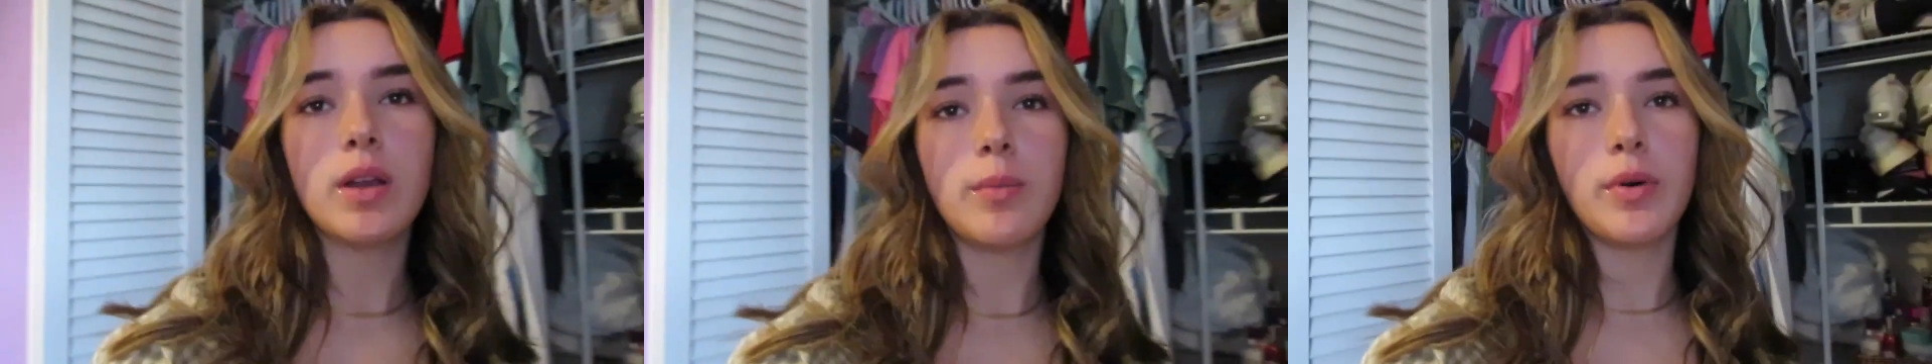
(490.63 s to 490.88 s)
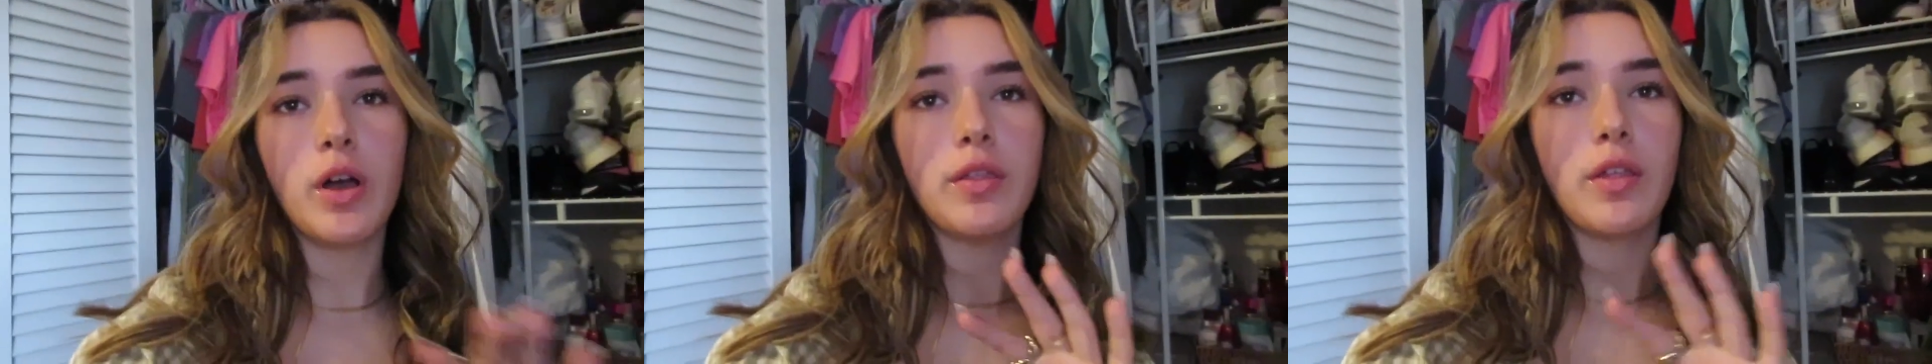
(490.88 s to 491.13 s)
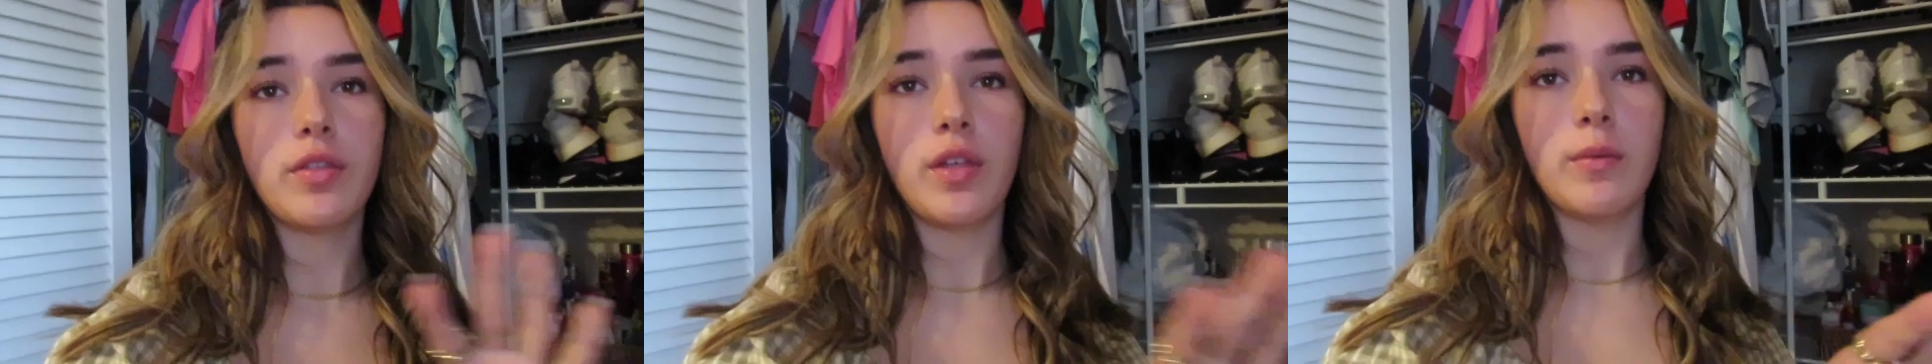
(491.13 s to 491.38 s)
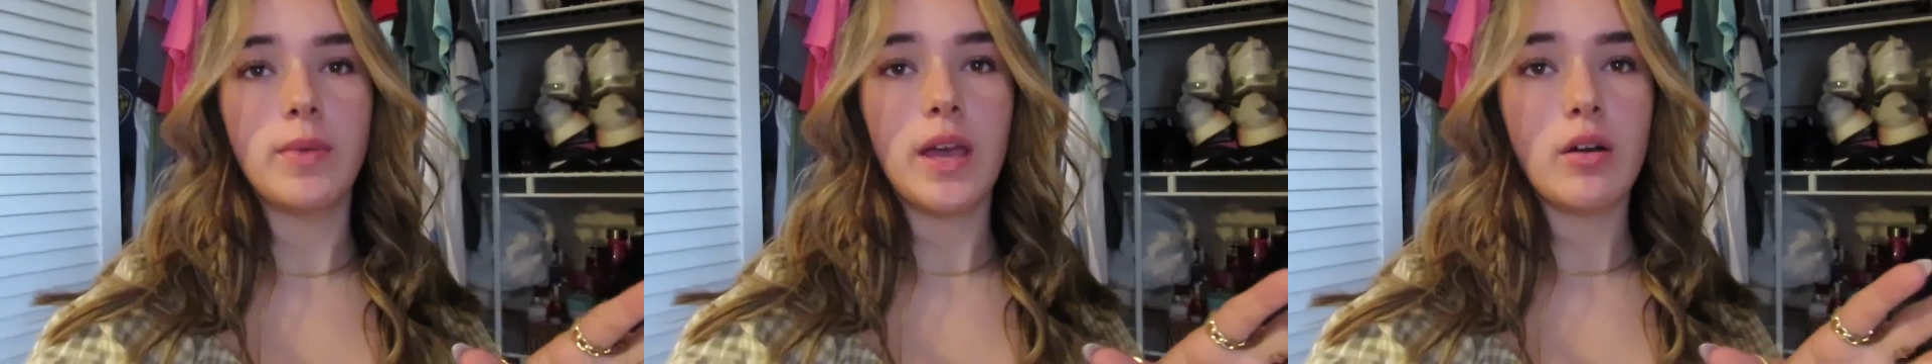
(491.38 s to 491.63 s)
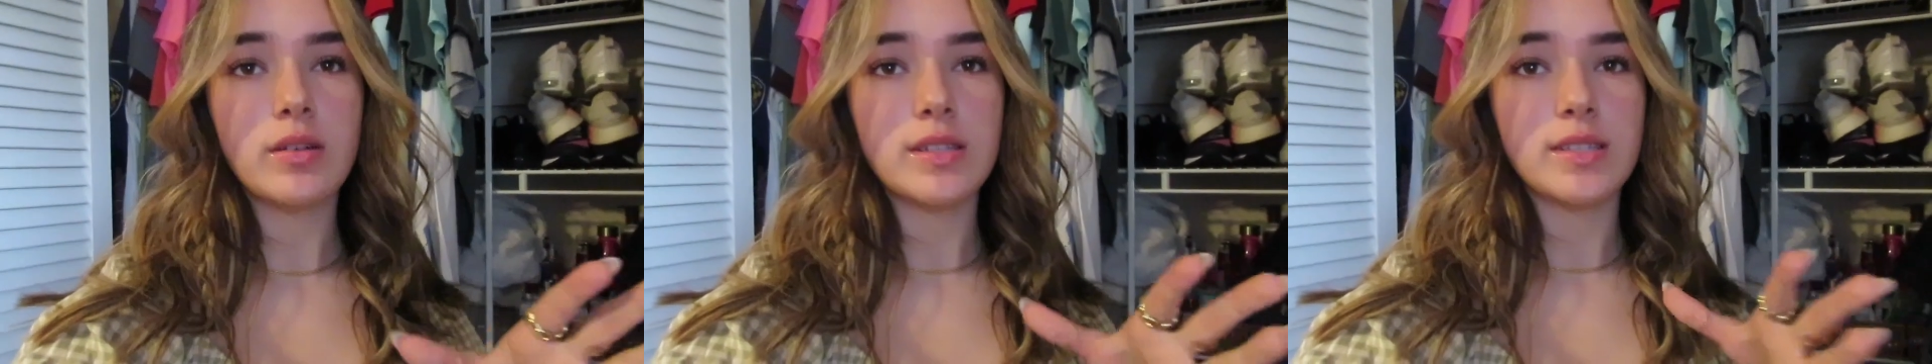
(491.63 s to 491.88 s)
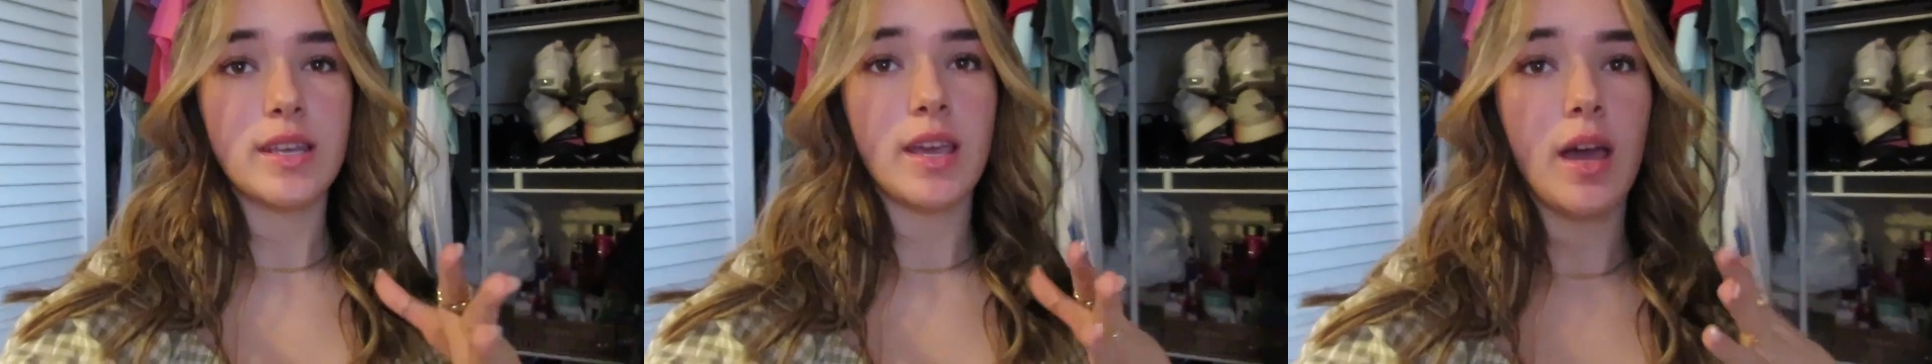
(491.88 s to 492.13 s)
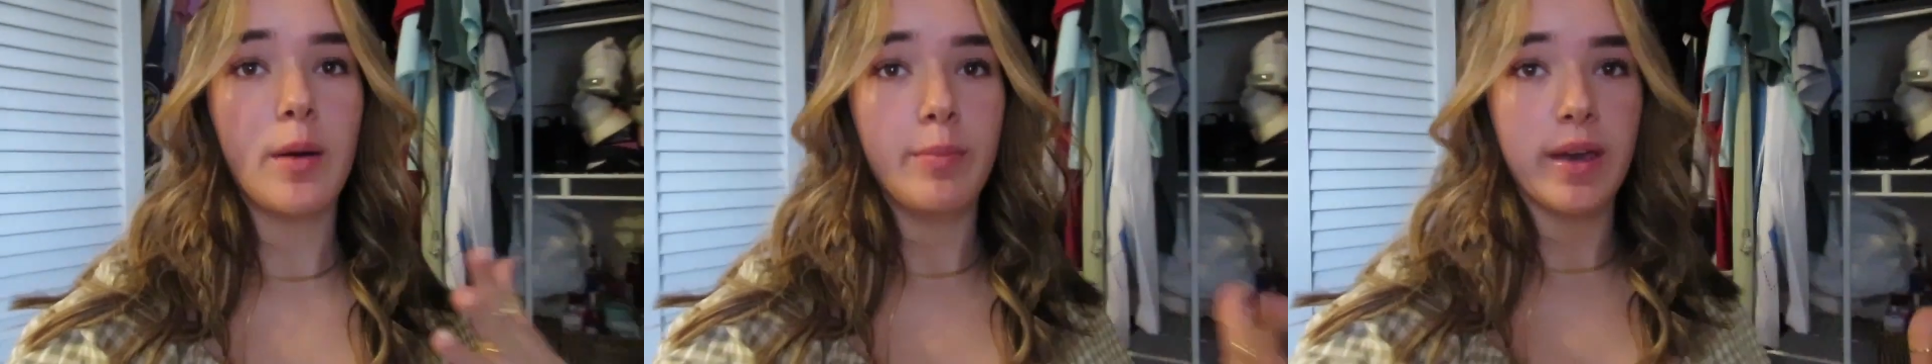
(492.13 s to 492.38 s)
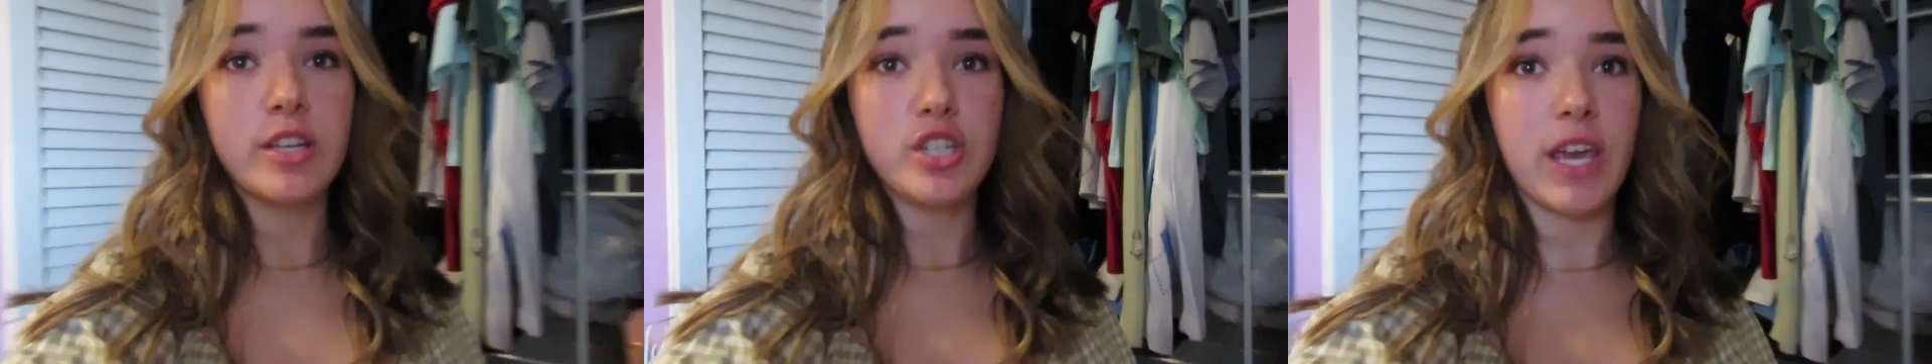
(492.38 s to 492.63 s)
gonna put on the thumbnail because it's like a
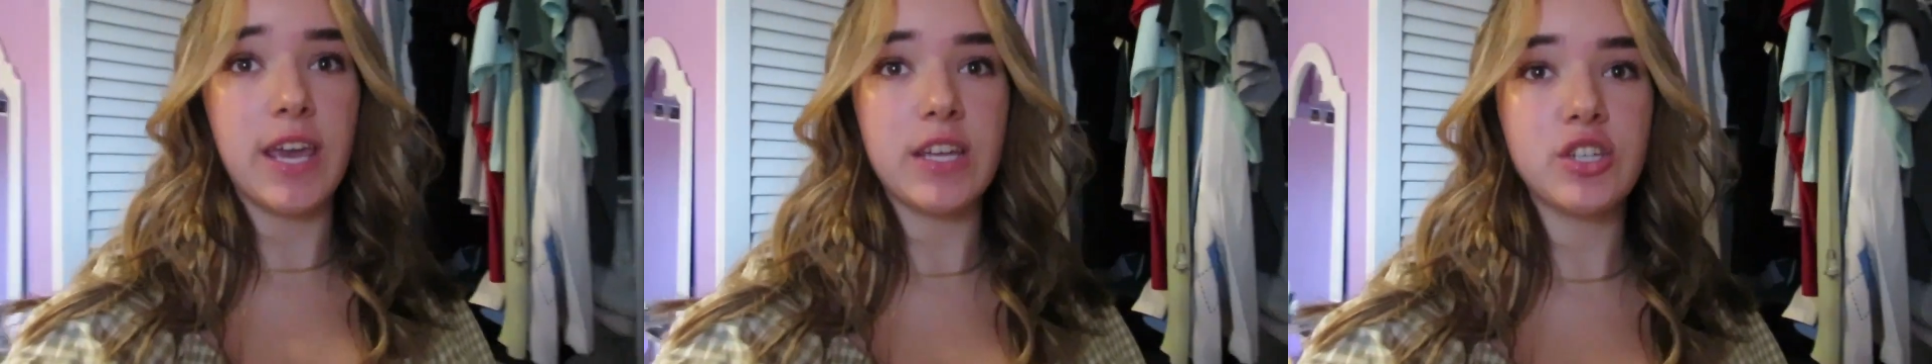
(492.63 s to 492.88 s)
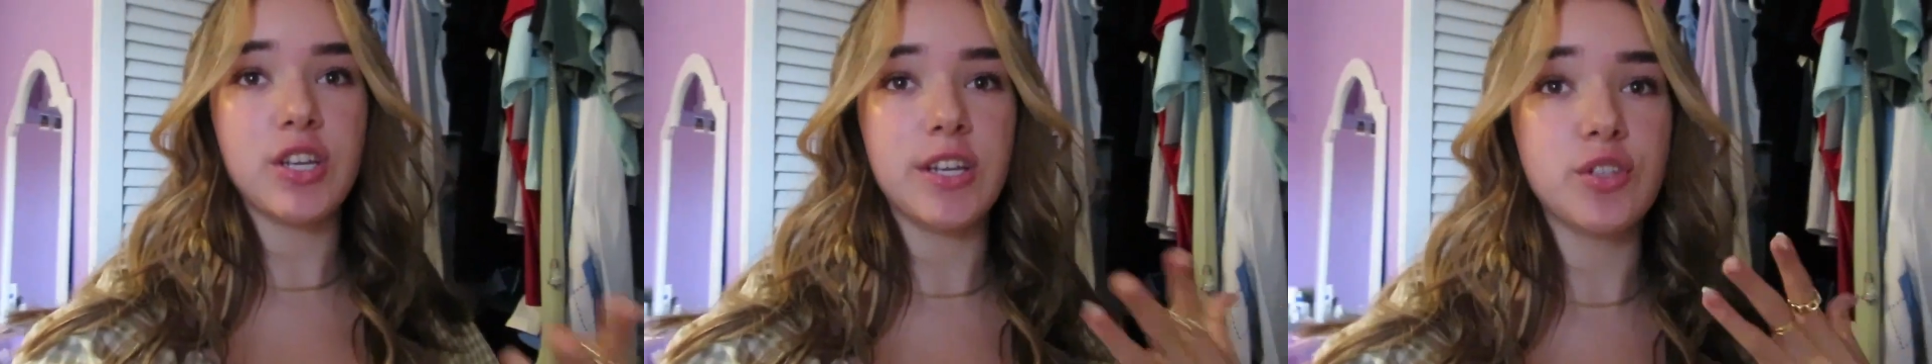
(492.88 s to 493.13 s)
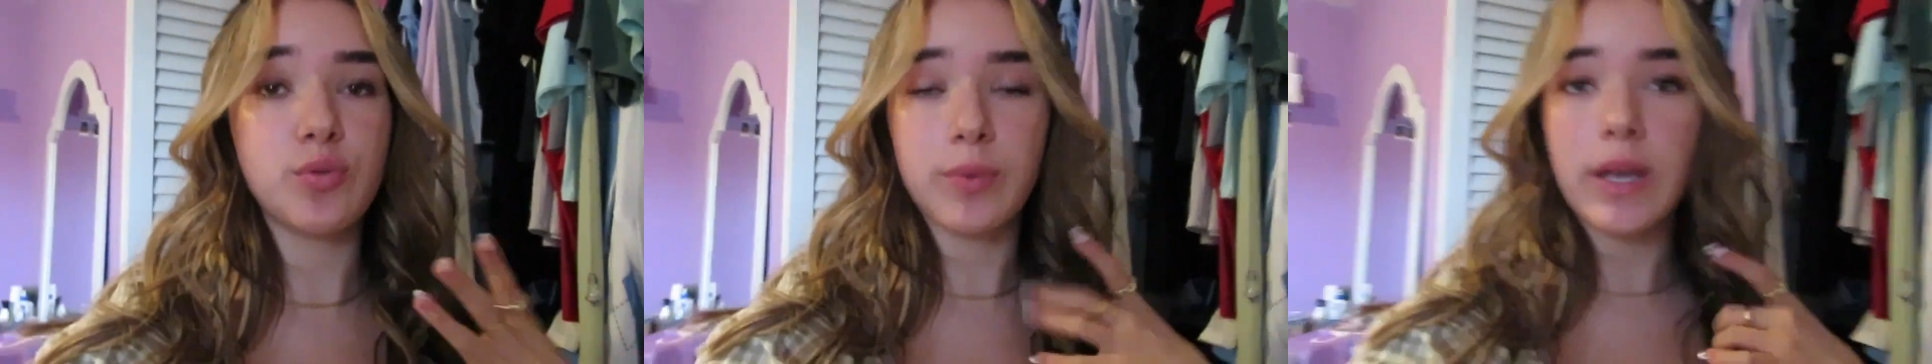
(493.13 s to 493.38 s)
big change and it's